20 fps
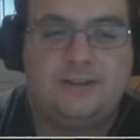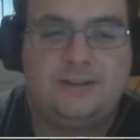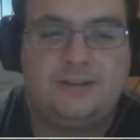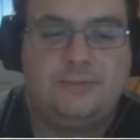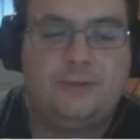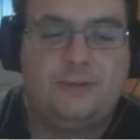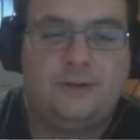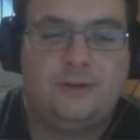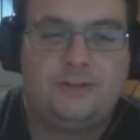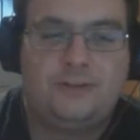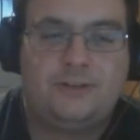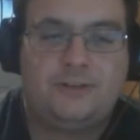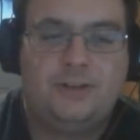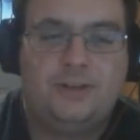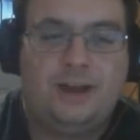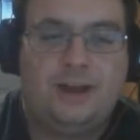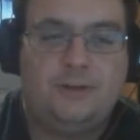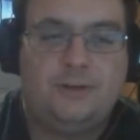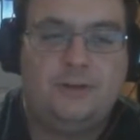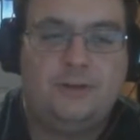This is the
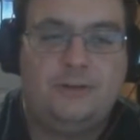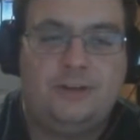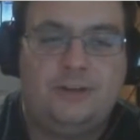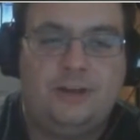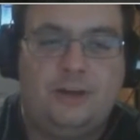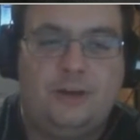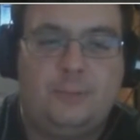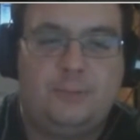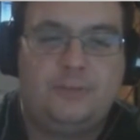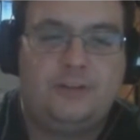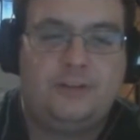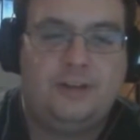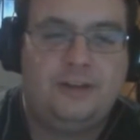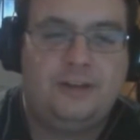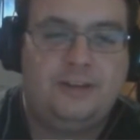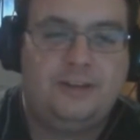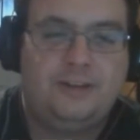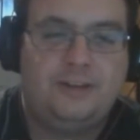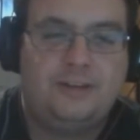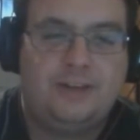first RNG
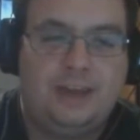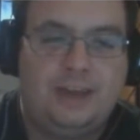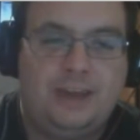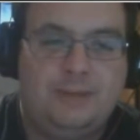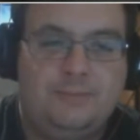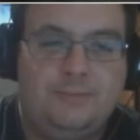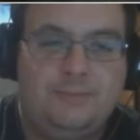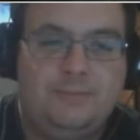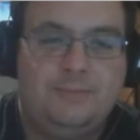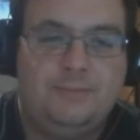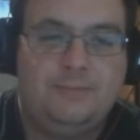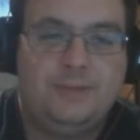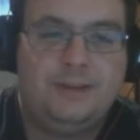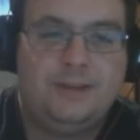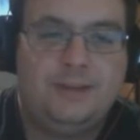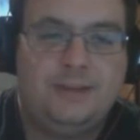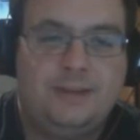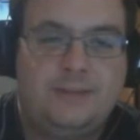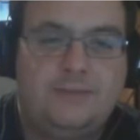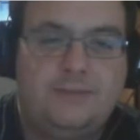obstacle in this game.
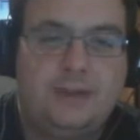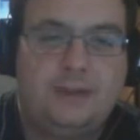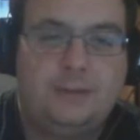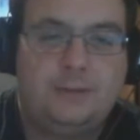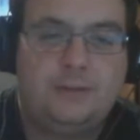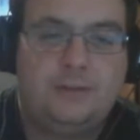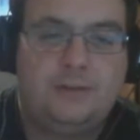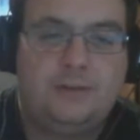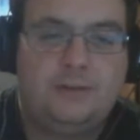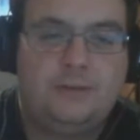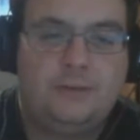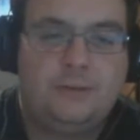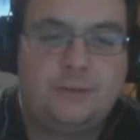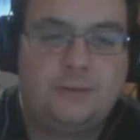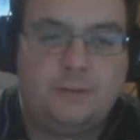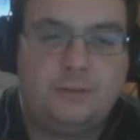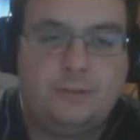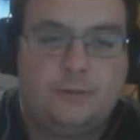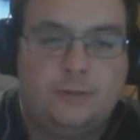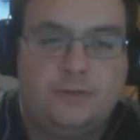The fireballs he
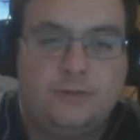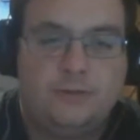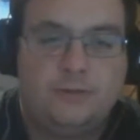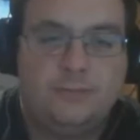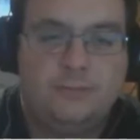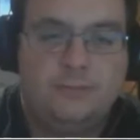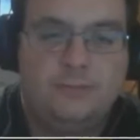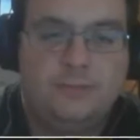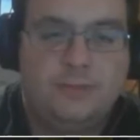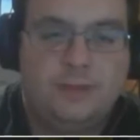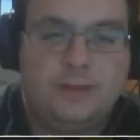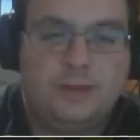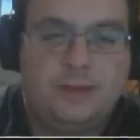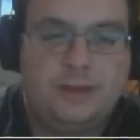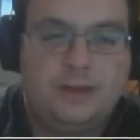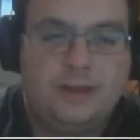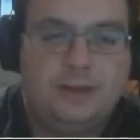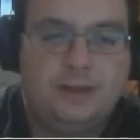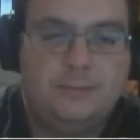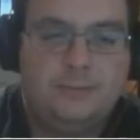shoots from the bottom.
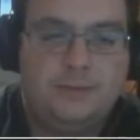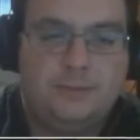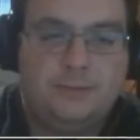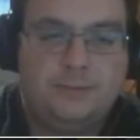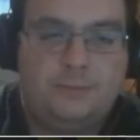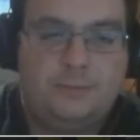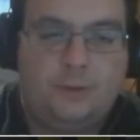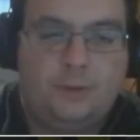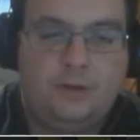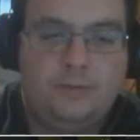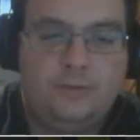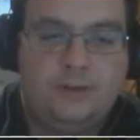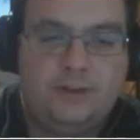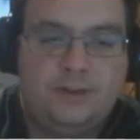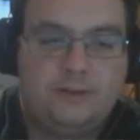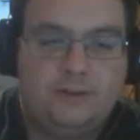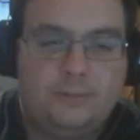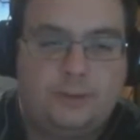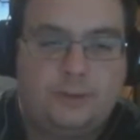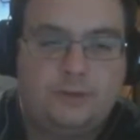The
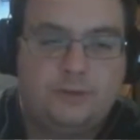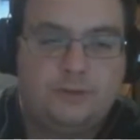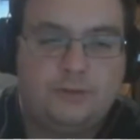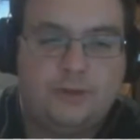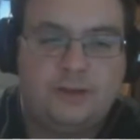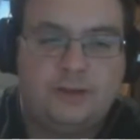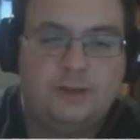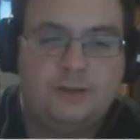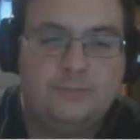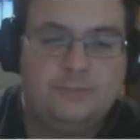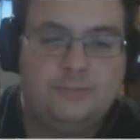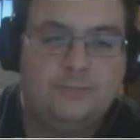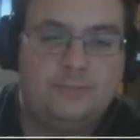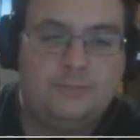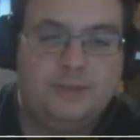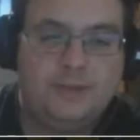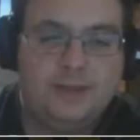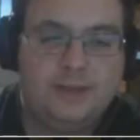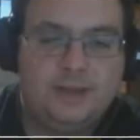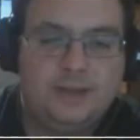point where they spawn is
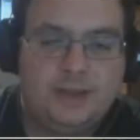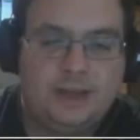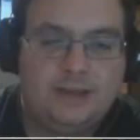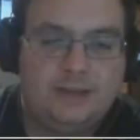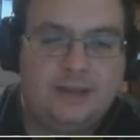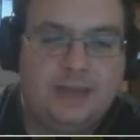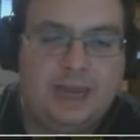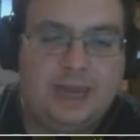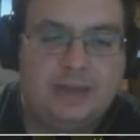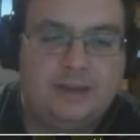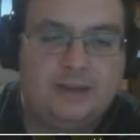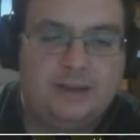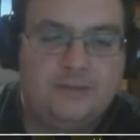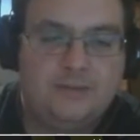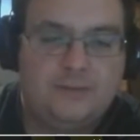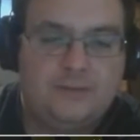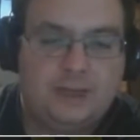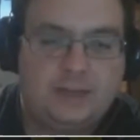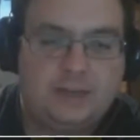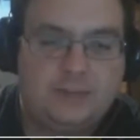random, and the
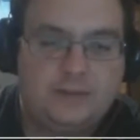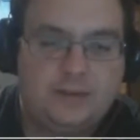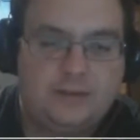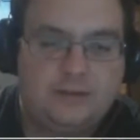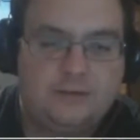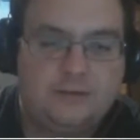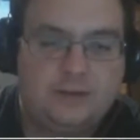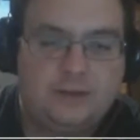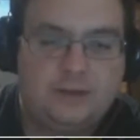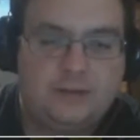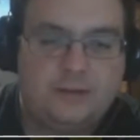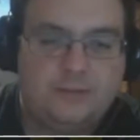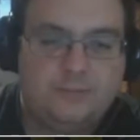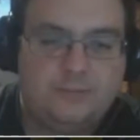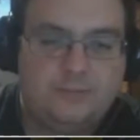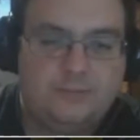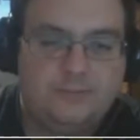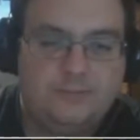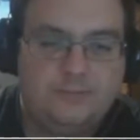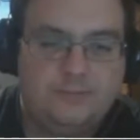angle they fly up at is
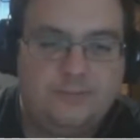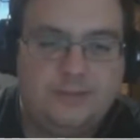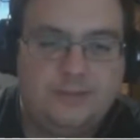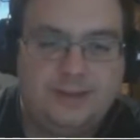random.